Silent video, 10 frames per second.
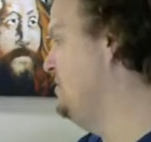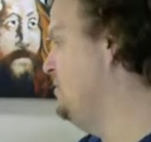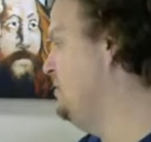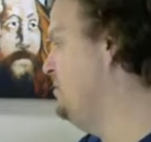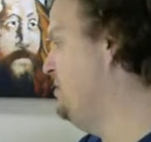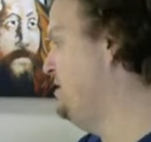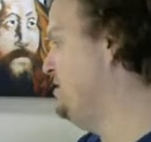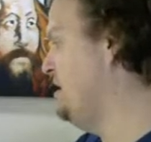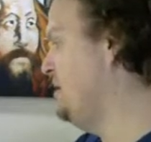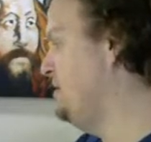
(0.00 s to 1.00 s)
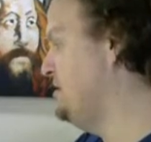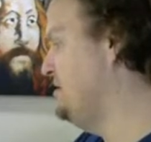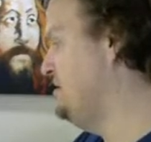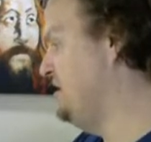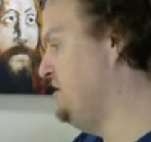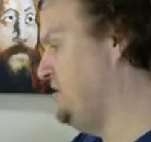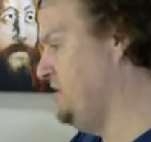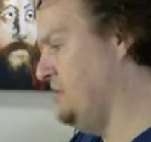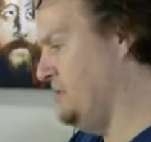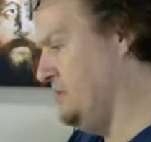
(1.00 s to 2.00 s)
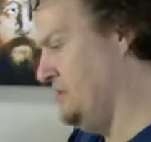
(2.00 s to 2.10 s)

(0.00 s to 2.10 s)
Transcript: 1-page comic suggestion.